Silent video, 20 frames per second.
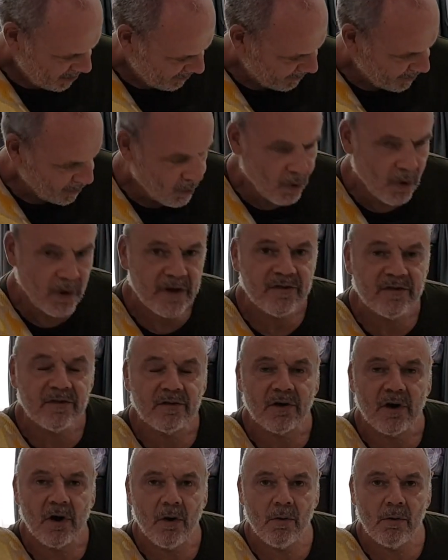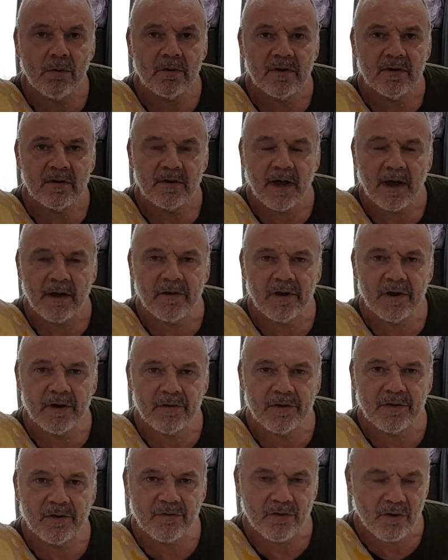The floor isn't cold out
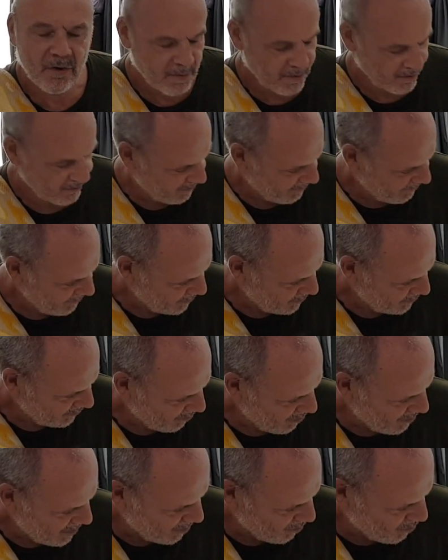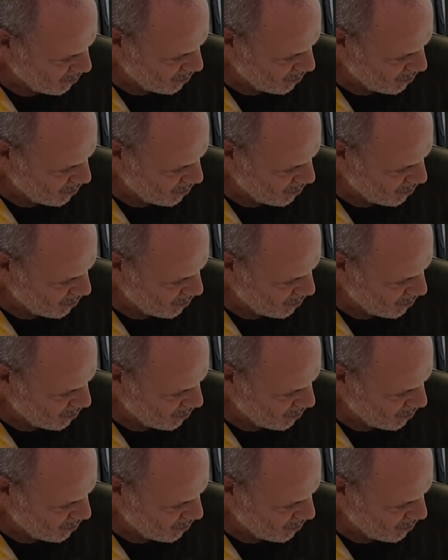here in the tropics, the floor's quite